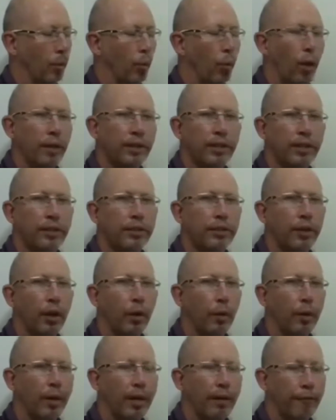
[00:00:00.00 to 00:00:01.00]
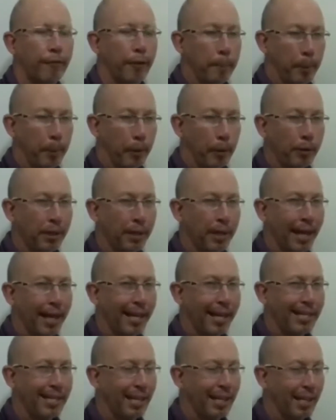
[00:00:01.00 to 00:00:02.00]
to know if the person has
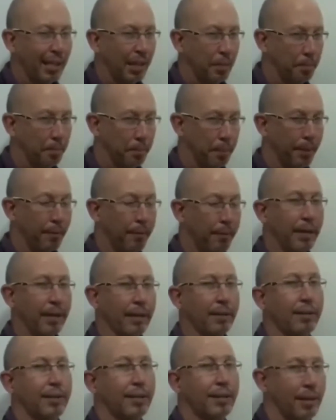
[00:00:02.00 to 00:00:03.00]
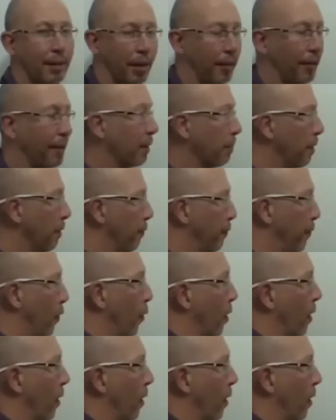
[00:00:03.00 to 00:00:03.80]
experienced the thing before,